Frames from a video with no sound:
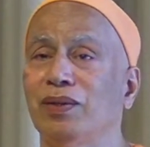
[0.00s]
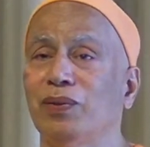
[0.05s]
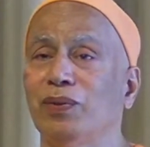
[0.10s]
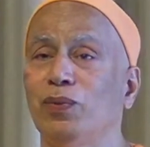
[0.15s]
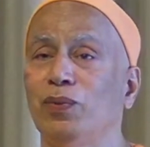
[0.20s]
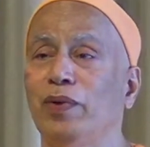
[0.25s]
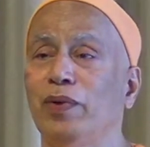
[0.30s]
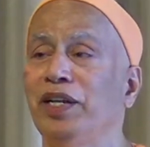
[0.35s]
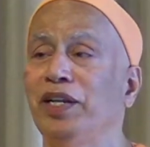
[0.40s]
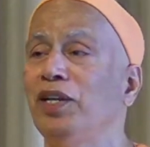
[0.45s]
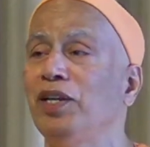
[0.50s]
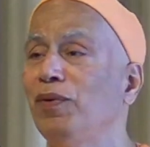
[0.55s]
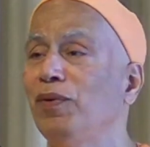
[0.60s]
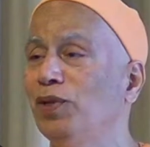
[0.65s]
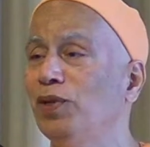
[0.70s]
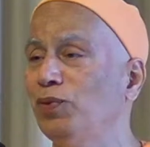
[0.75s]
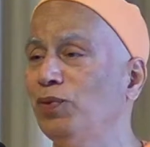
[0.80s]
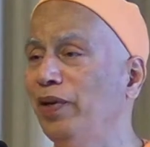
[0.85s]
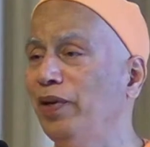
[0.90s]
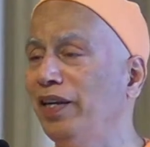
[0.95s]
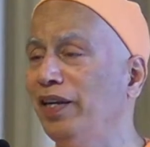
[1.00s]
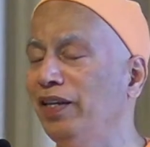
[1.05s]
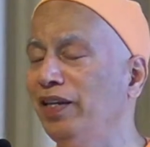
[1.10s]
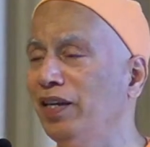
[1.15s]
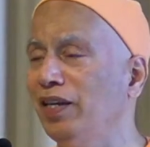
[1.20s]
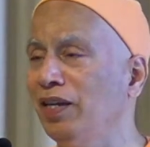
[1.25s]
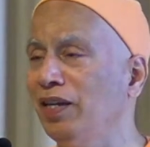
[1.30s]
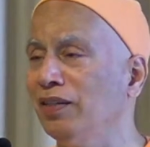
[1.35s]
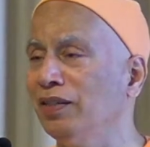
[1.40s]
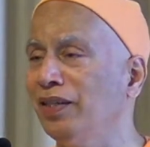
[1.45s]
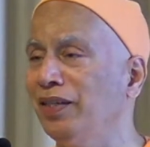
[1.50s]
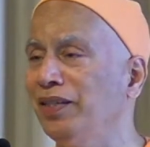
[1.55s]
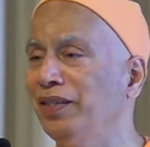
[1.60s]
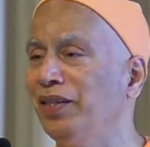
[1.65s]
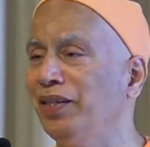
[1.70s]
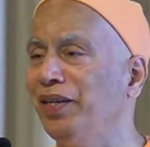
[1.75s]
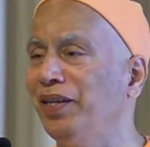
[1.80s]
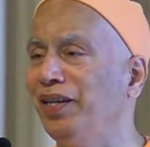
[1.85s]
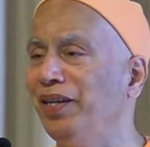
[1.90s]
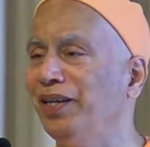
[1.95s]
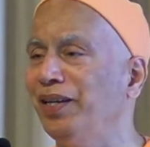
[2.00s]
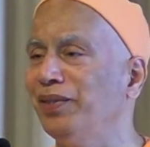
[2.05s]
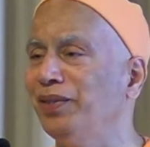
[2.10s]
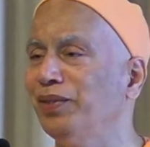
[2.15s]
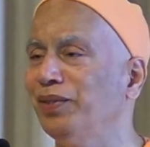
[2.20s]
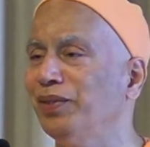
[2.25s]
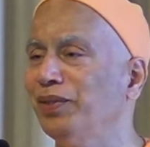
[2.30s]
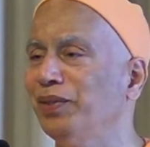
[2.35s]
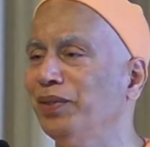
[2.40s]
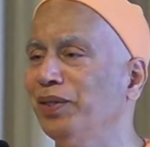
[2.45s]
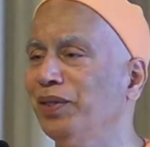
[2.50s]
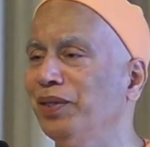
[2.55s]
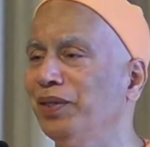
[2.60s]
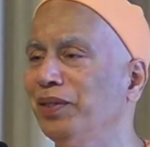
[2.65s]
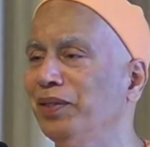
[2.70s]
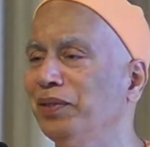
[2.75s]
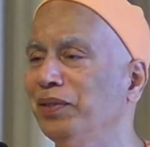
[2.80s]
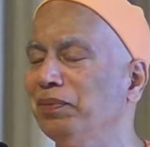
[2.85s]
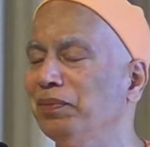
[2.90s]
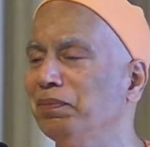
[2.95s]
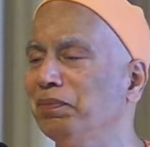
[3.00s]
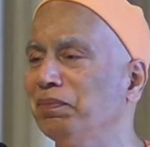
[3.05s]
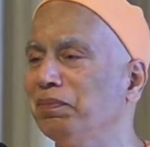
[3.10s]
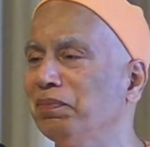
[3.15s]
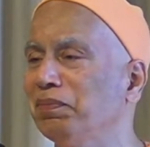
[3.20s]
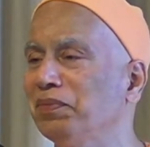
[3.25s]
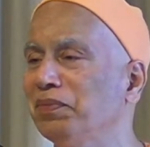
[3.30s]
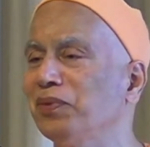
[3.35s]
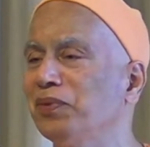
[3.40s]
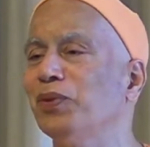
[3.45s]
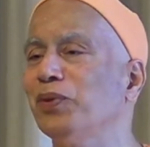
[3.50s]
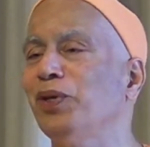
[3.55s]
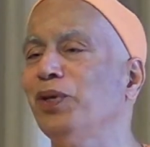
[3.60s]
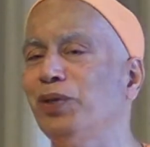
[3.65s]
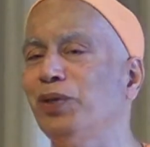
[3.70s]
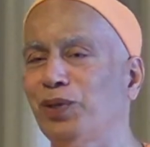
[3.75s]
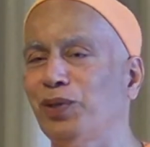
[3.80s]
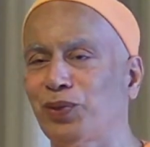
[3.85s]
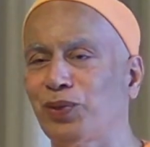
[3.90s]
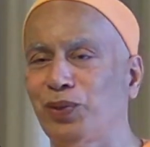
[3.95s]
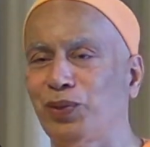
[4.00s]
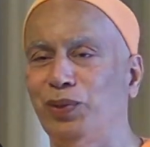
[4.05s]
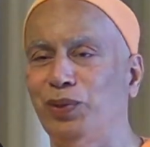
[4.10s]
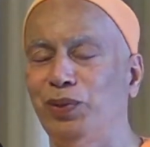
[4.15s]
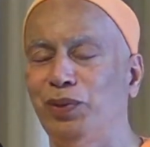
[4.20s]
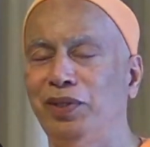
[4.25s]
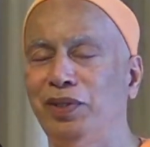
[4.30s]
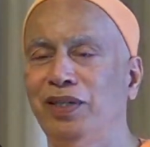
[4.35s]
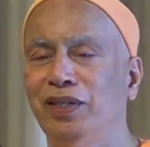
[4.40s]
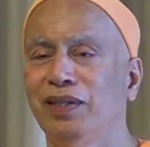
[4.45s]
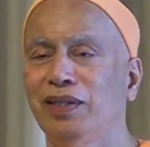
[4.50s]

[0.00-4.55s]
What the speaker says: when he was very young and he had going to school,